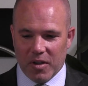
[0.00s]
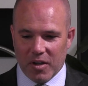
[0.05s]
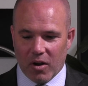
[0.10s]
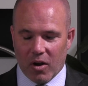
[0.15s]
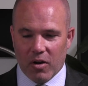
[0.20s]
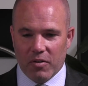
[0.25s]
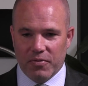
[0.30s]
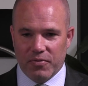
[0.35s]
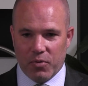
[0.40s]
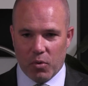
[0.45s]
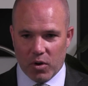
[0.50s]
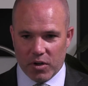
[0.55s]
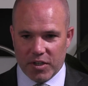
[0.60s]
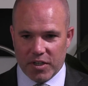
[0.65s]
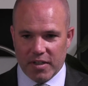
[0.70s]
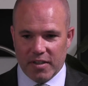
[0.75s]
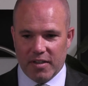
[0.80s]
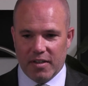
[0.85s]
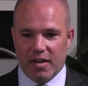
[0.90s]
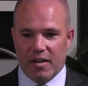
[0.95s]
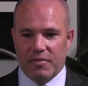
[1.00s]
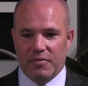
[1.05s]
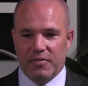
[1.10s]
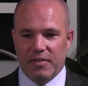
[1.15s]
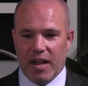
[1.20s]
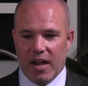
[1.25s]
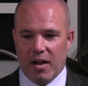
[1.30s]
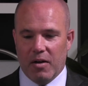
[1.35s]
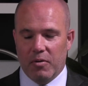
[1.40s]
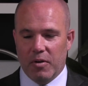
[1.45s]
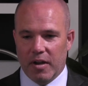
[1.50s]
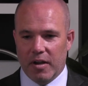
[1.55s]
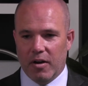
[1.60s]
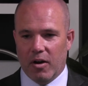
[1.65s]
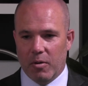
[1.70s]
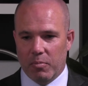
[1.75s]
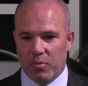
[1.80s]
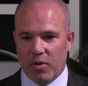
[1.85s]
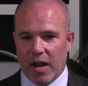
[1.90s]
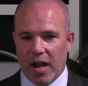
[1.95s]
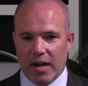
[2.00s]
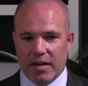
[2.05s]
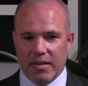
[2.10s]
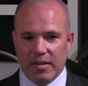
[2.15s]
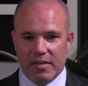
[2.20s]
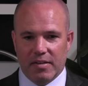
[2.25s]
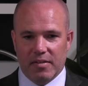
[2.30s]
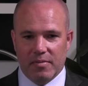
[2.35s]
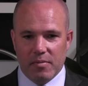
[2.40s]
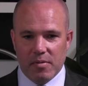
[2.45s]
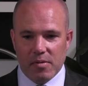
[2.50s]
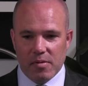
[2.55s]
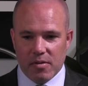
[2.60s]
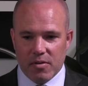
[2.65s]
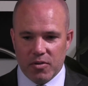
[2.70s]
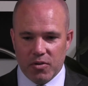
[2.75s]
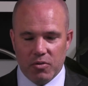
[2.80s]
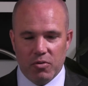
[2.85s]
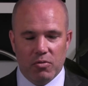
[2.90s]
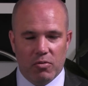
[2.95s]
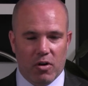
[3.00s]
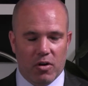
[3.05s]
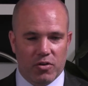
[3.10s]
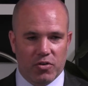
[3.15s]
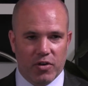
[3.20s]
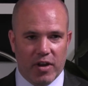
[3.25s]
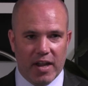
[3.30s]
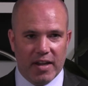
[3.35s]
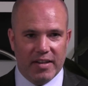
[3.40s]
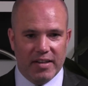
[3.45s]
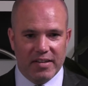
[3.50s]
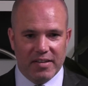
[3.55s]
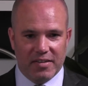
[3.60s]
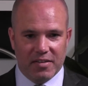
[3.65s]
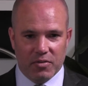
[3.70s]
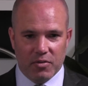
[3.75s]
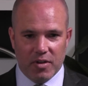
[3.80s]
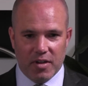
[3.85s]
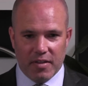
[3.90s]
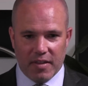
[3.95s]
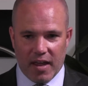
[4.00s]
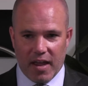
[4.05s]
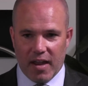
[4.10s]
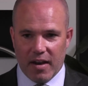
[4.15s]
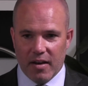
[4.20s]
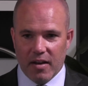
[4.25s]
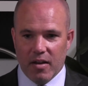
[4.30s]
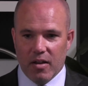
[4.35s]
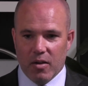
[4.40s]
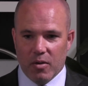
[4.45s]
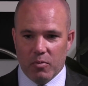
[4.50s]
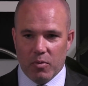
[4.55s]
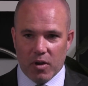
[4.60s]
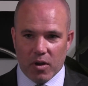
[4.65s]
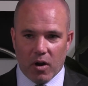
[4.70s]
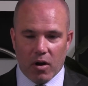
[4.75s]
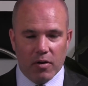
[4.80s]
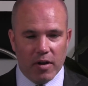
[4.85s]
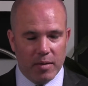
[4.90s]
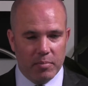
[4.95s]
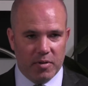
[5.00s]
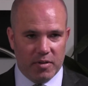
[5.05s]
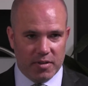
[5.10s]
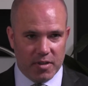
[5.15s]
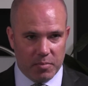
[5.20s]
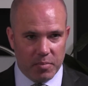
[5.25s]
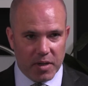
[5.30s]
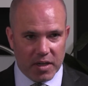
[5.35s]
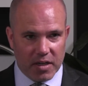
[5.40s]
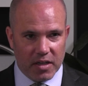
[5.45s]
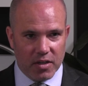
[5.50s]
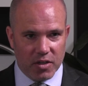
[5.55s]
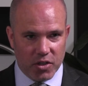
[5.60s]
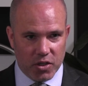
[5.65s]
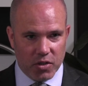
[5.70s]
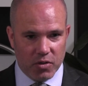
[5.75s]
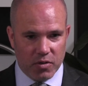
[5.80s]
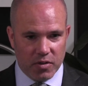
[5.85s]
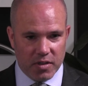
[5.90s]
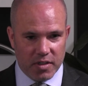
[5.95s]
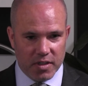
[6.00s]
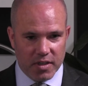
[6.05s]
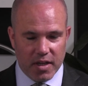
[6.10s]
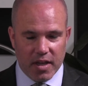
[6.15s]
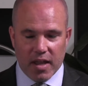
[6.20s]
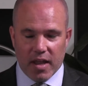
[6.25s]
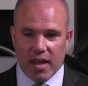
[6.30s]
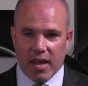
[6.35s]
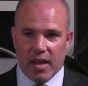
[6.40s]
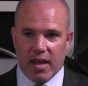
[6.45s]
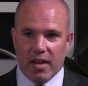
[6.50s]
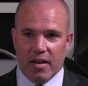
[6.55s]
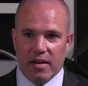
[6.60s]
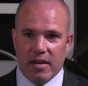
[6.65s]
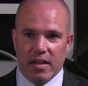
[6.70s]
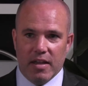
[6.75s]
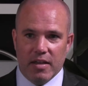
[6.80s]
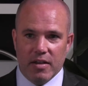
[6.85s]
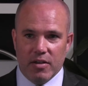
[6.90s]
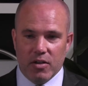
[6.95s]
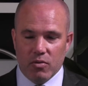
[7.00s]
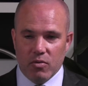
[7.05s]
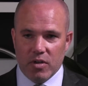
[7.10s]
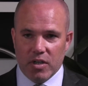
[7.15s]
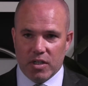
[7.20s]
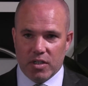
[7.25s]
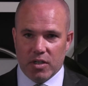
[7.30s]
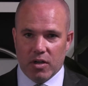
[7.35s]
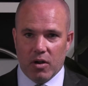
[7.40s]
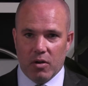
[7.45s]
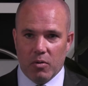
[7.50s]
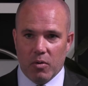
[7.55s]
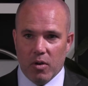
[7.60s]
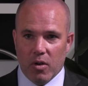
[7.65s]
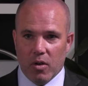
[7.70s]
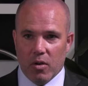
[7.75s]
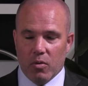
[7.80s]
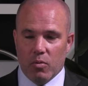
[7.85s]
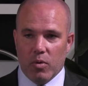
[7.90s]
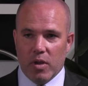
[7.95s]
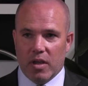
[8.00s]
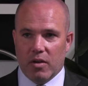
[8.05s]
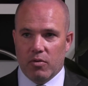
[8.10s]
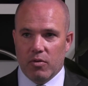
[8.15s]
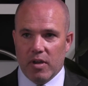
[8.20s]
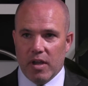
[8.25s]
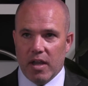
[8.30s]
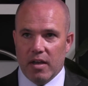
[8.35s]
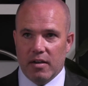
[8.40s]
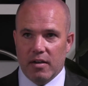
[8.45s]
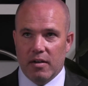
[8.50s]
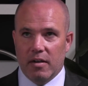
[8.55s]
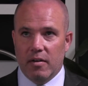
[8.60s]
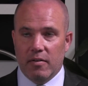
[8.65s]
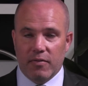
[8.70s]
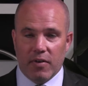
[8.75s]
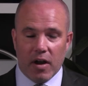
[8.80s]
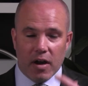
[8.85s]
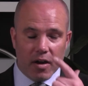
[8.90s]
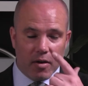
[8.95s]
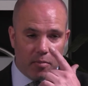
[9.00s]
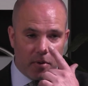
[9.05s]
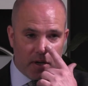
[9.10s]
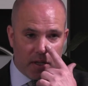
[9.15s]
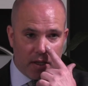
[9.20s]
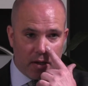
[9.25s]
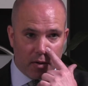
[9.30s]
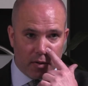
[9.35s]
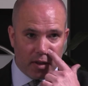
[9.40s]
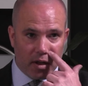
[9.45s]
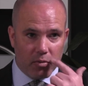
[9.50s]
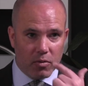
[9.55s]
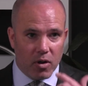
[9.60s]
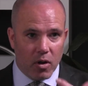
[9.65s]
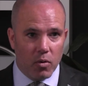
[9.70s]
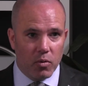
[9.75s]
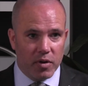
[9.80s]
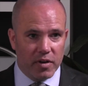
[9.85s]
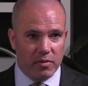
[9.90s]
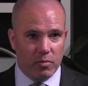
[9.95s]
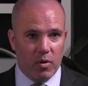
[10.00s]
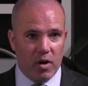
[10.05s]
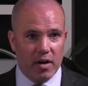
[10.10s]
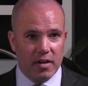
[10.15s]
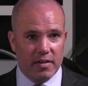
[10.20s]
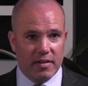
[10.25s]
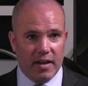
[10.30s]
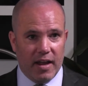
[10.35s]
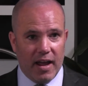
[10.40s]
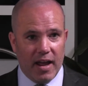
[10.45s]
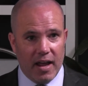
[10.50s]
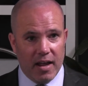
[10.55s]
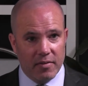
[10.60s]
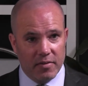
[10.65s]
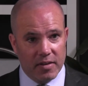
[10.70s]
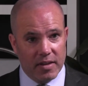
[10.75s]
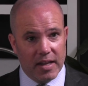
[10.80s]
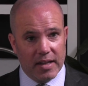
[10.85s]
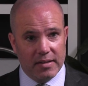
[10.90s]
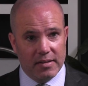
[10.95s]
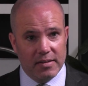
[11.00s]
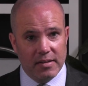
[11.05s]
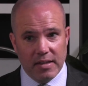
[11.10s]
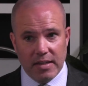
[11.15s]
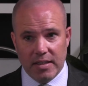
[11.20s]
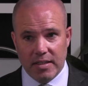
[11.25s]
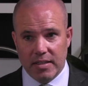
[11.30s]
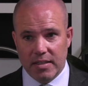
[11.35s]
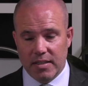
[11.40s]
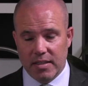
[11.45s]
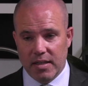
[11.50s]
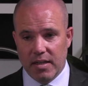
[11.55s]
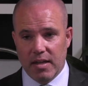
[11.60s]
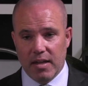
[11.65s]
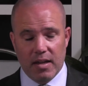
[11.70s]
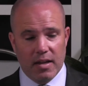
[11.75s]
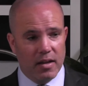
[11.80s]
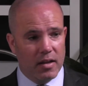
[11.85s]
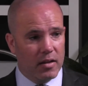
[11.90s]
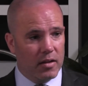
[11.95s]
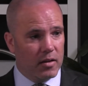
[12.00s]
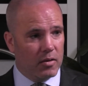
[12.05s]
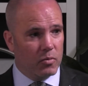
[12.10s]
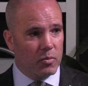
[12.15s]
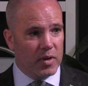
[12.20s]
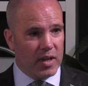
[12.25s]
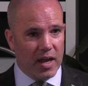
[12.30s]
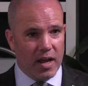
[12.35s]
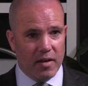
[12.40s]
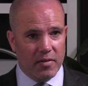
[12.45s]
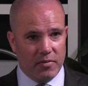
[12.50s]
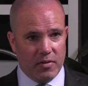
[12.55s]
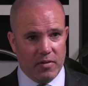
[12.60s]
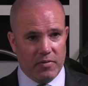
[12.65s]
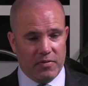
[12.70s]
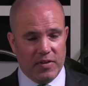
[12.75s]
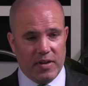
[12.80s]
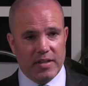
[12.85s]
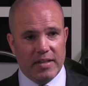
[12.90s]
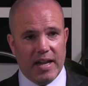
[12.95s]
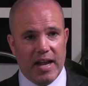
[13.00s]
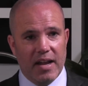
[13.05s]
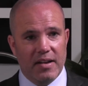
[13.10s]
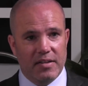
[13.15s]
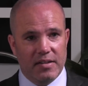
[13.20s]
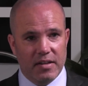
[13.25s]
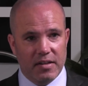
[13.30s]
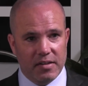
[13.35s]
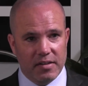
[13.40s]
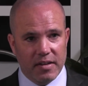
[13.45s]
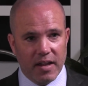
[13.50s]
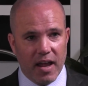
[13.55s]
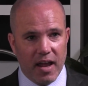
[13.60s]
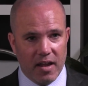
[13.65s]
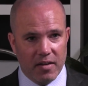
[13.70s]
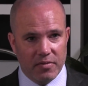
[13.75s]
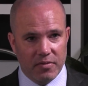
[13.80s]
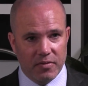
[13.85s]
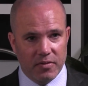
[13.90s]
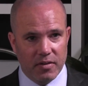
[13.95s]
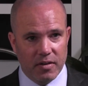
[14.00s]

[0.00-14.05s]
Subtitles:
are fortunate enough now in our practice, due to our track history, that we are able to pick and choose. And in doing so, we created an environment here that we always wanted to have, and that's this. We have a fantastic staff.